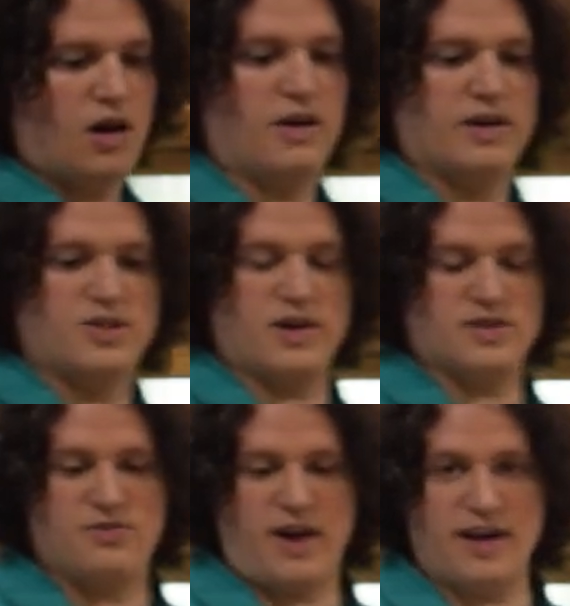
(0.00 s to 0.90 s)
Alright, so as
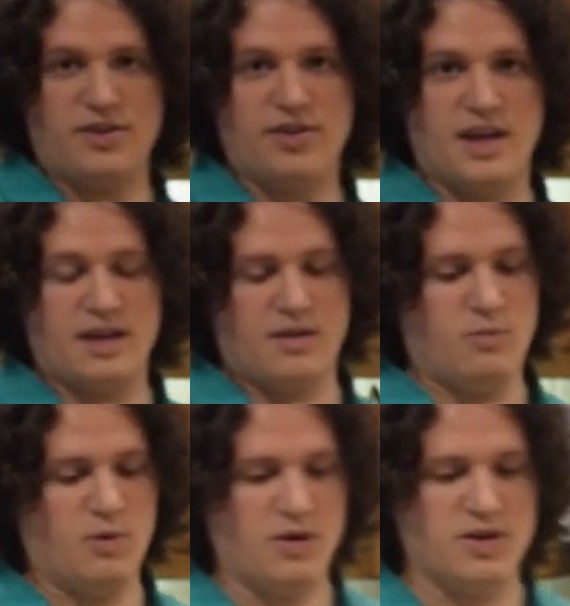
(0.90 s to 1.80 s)
a final thing
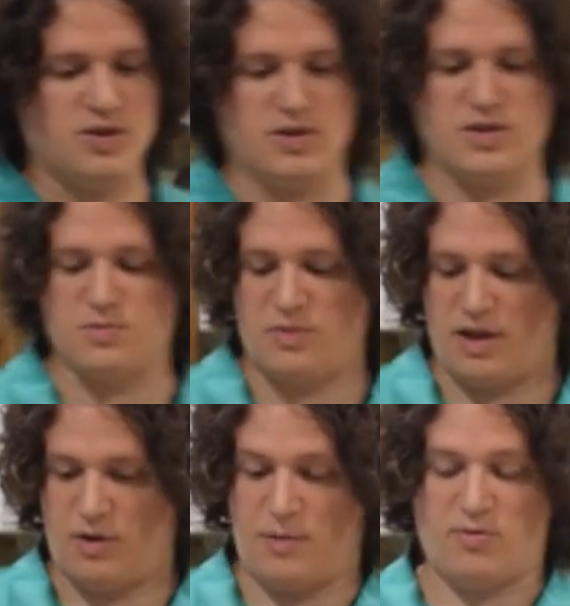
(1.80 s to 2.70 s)
we want to do is,
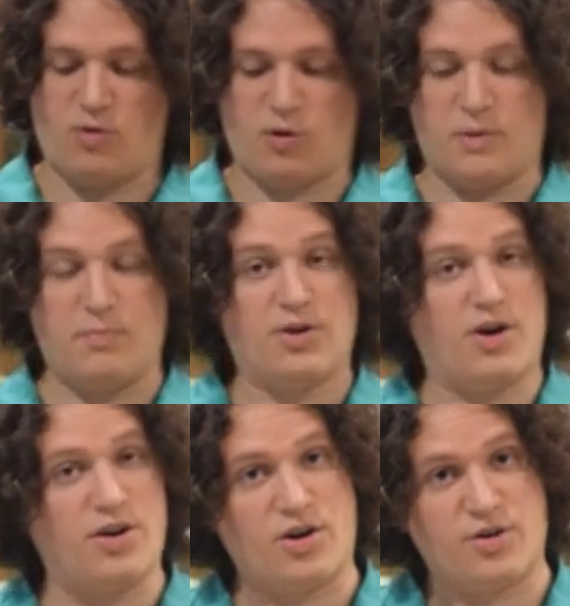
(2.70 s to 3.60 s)
like right before we put
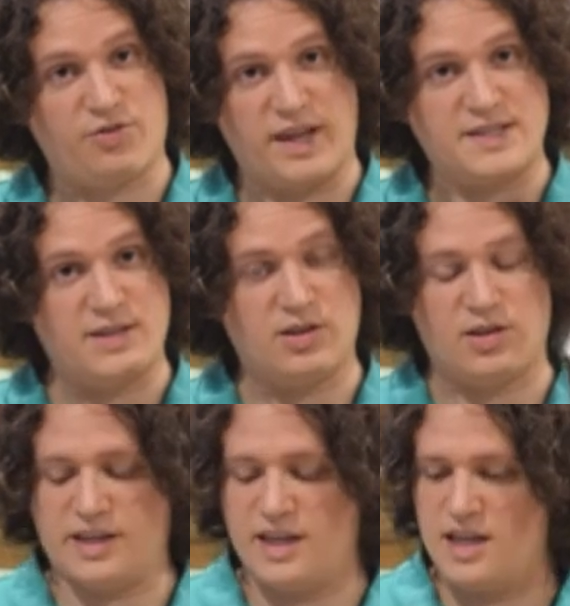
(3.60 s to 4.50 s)
on our fancy
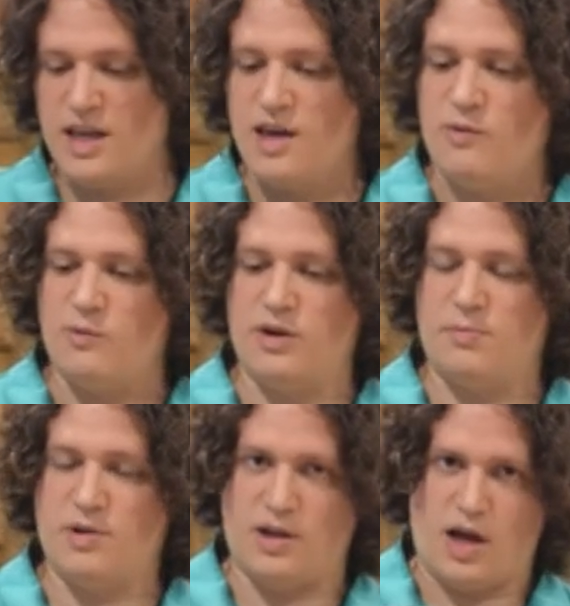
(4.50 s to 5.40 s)
little lid, we're going
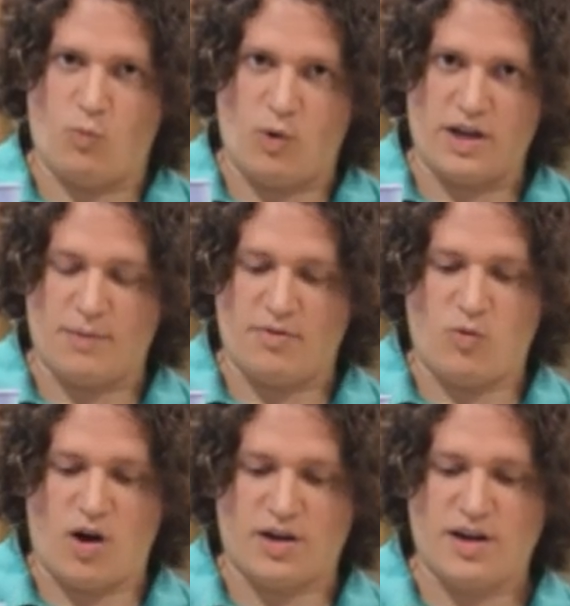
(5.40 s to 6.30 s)
to put one cup of
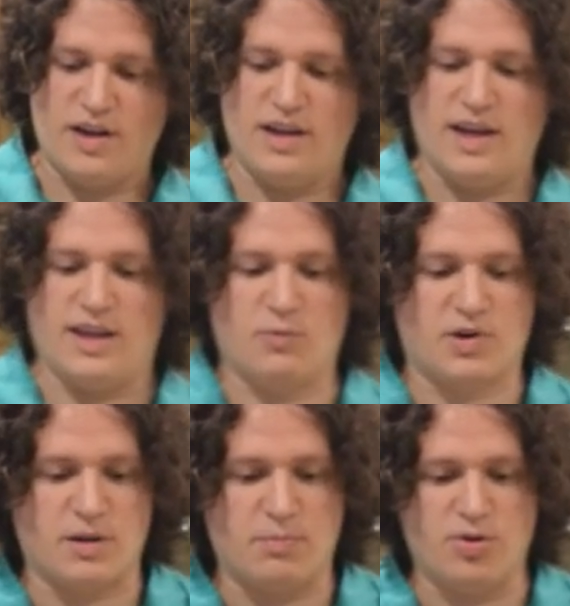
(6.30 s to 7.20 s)
water and then we're
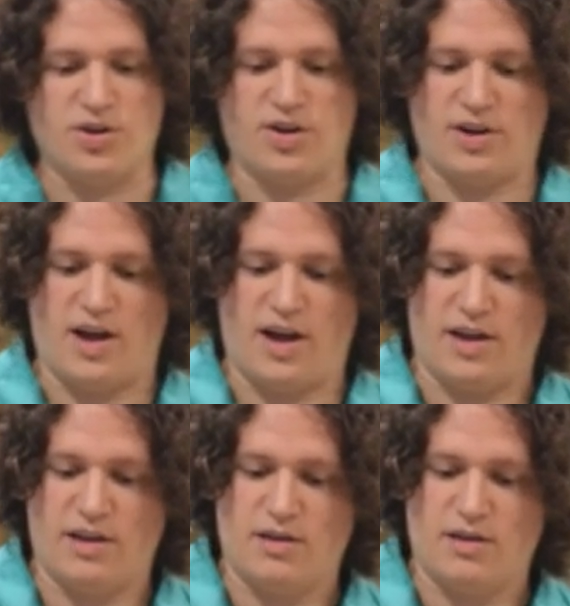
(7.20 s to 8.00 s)
going to put it on high.